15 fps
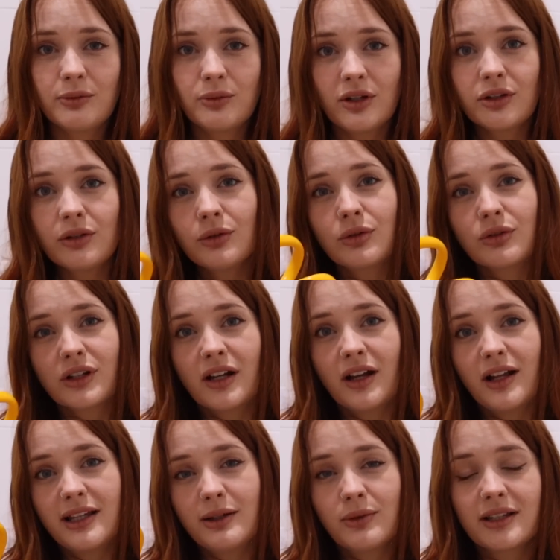one or a
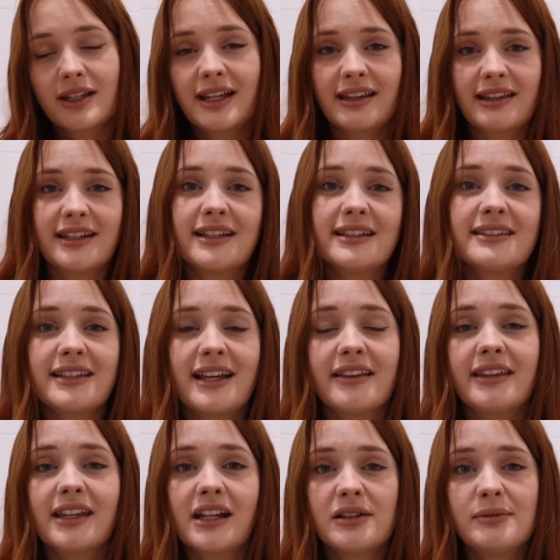curly one like this, and
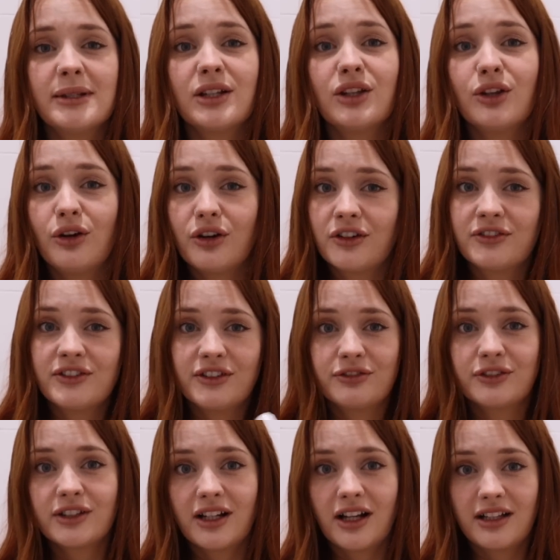they come in a lot of
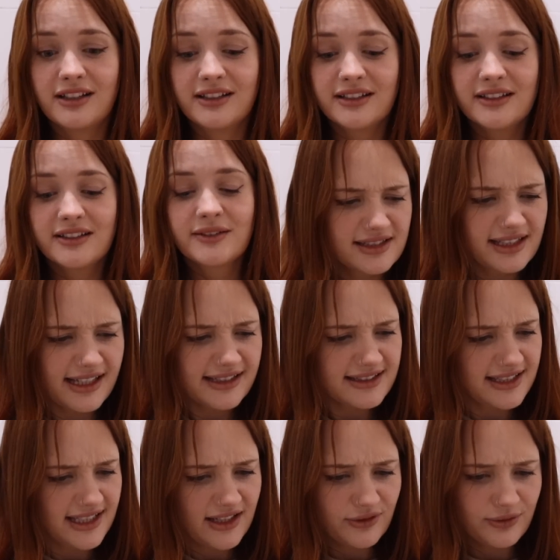different colors. So let's
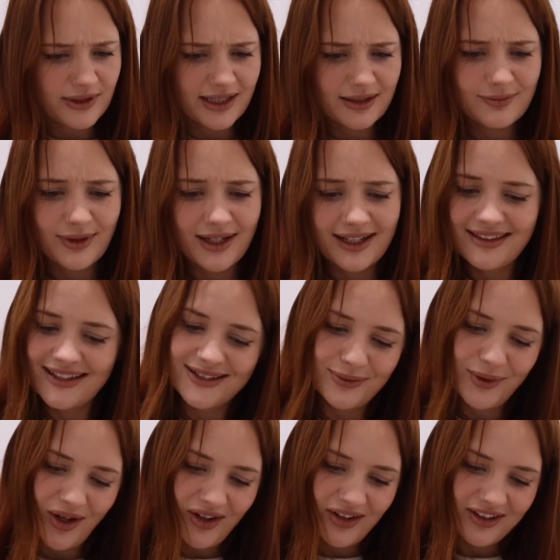see if we can make this
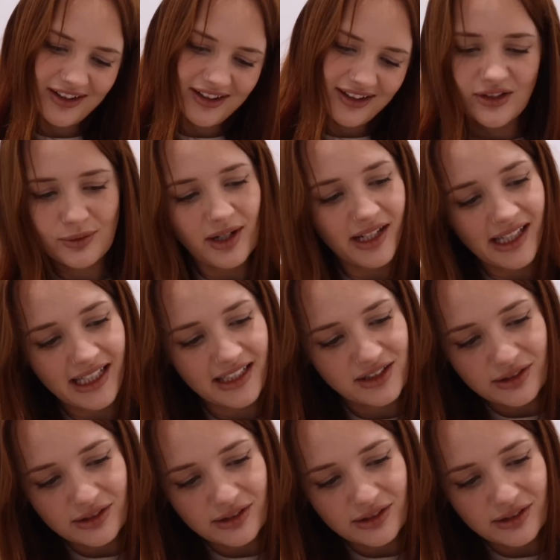work. Do I need